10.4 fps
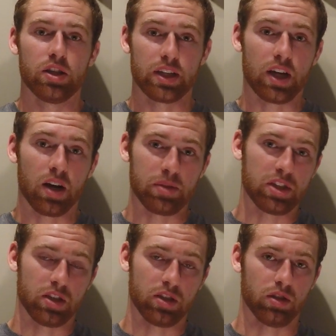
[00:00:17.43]
is a combi
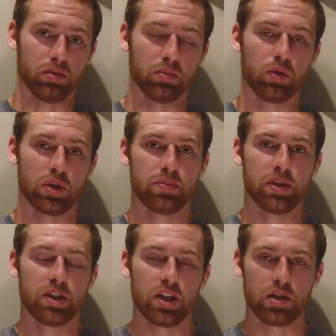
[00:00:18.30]
system, which
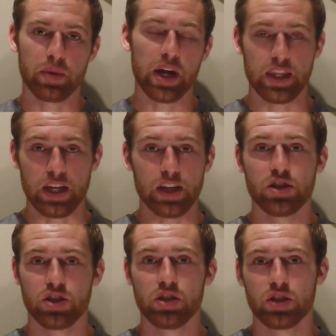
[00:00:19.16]
means that you buy the
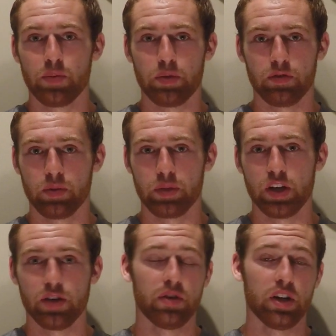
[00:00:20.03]
engine separate from the
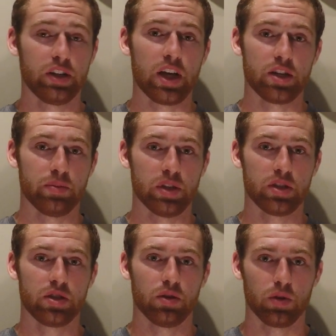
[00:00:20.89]
different
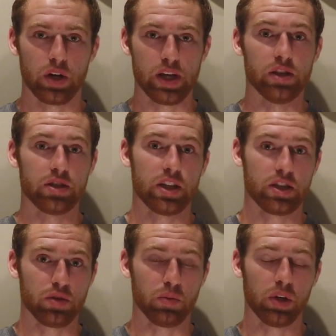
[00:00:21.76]
attachments or ends
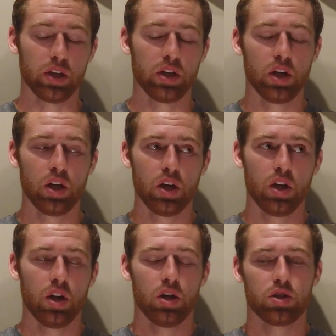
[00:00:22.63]
that you want.
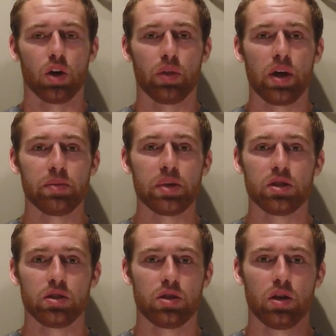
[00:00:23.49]
So that
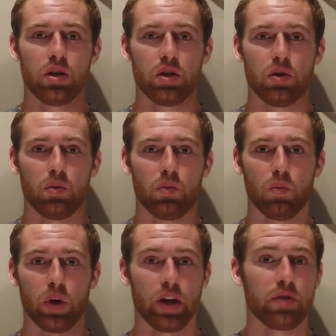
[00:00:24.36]
means
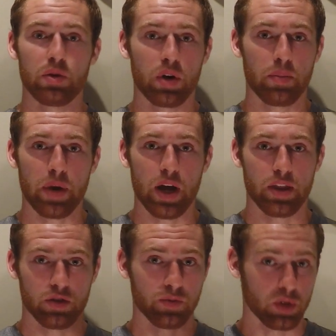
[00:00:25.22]
whatever you want to buy,
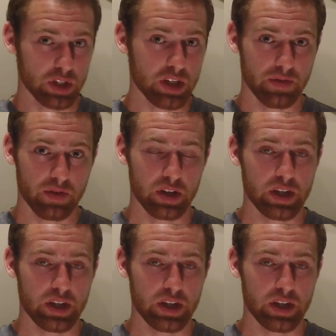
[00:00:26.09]
there's 14 different